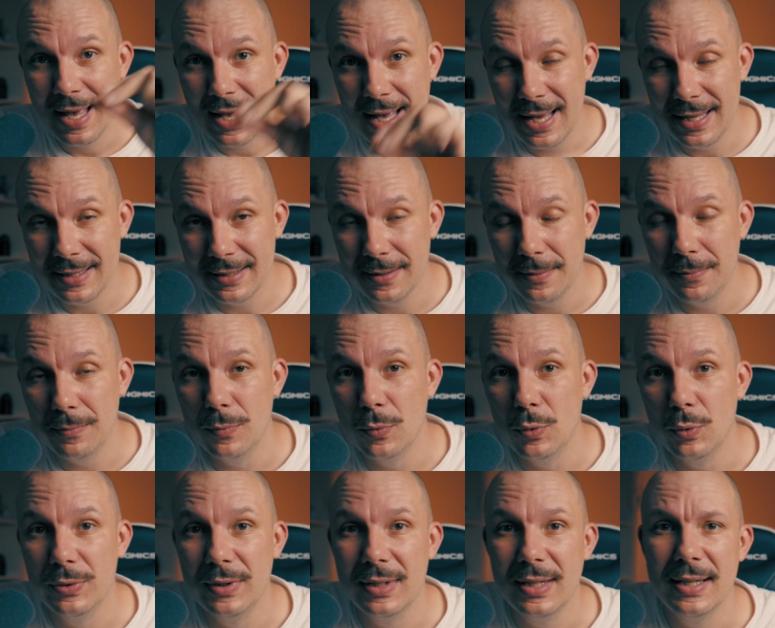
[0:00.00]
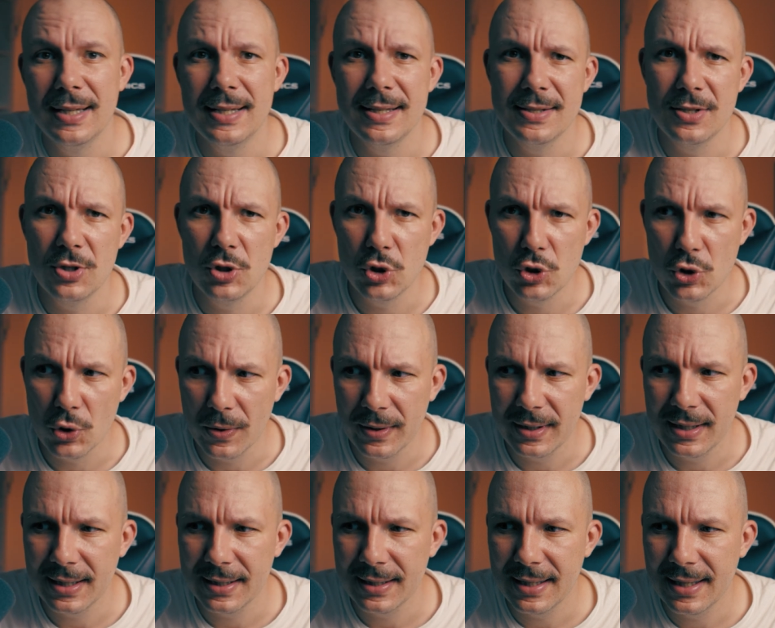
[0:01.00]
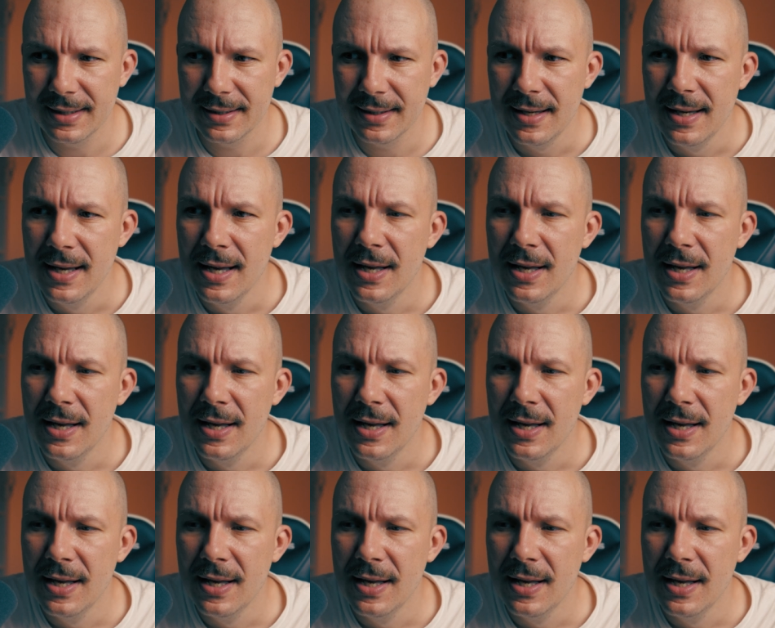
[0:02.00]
and moon is joining that.